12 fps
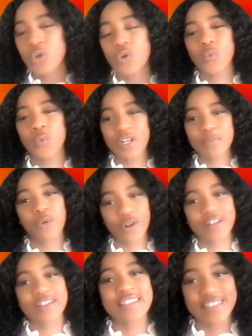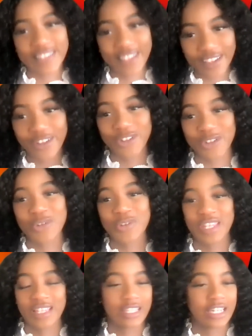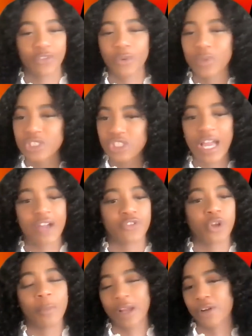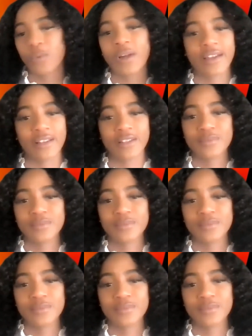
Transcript: What important skill do you think that everyone should have, no matter what?